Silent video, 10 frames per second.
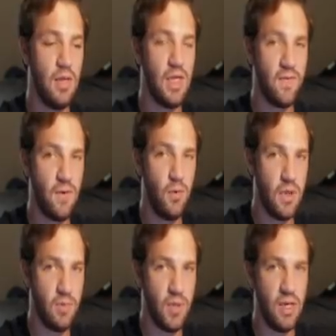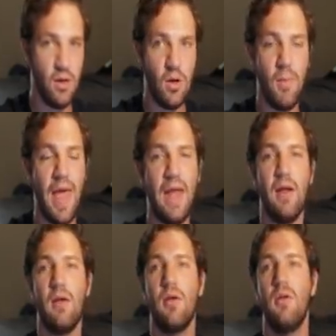Even with it being an automatic,
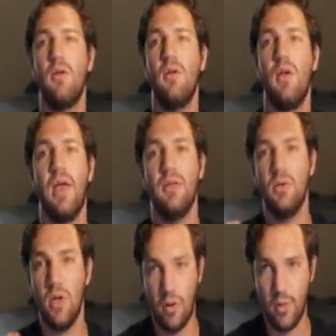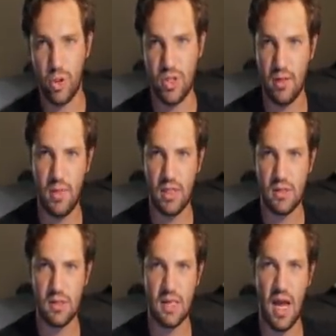and you know how much that means
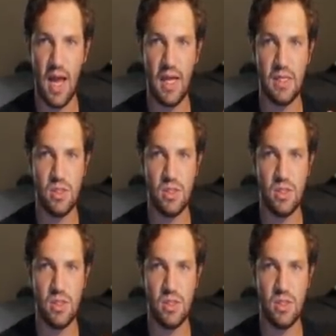because I